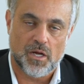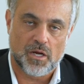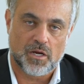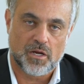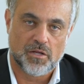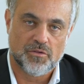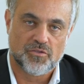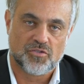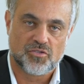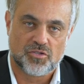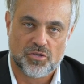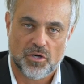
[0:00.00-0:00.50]

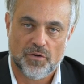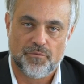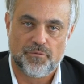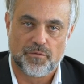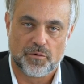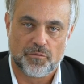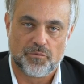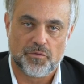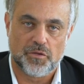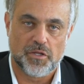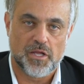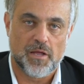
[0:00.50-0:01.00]

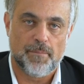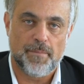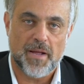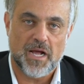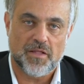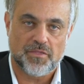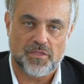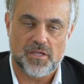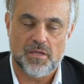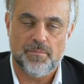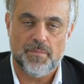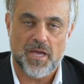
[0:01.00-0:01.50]
conservatively
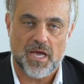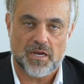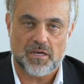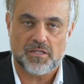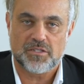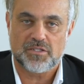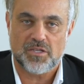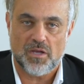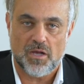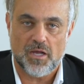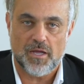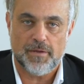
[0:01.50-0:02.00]
about the amount
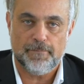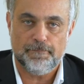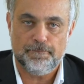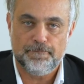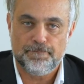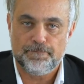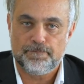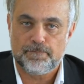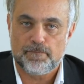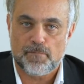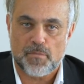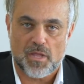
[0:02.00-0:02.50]
of time
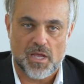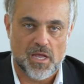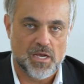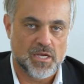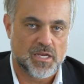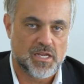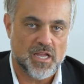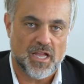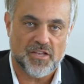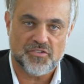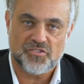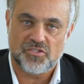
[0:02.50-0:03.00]

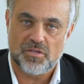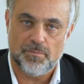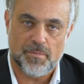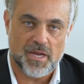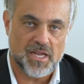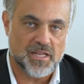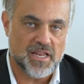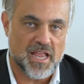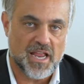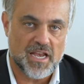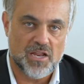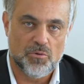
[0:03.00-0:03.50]
and
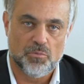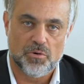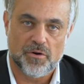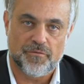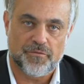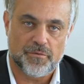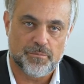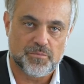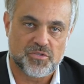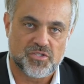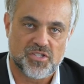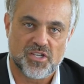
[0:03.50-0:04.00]
guesstimate anywhere
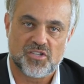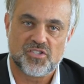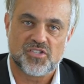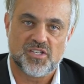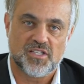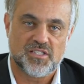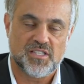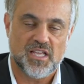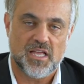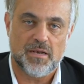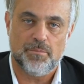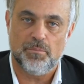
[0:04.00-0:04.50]
from 6
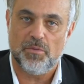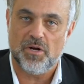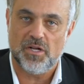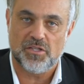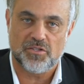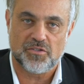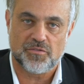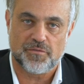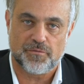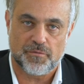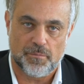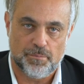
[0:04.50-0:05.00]
to 10
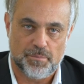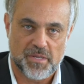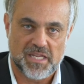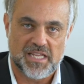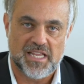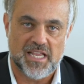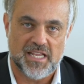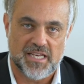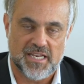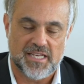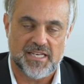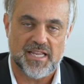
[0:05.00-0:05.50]
months from
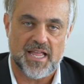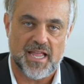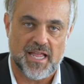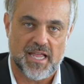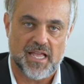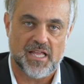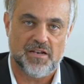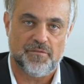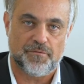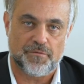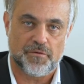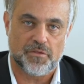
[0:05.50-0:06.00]
beginning to
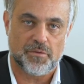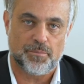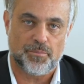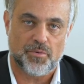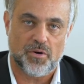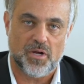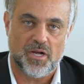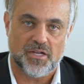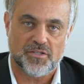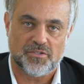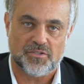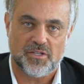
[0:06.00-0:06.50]
end for the
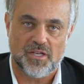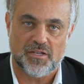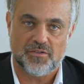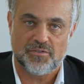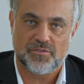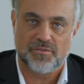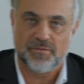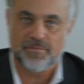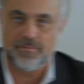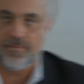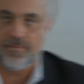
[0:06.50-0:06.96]
process.